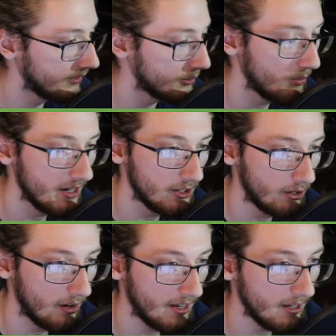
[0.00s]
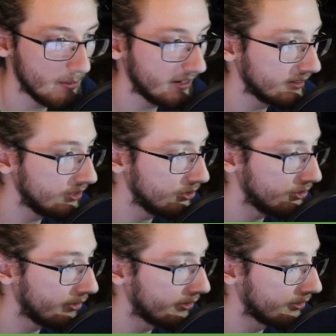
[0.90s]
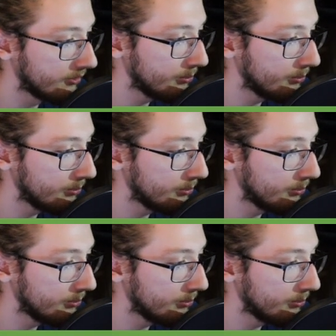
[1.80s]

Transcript: It's my turn. I need to make a good turn,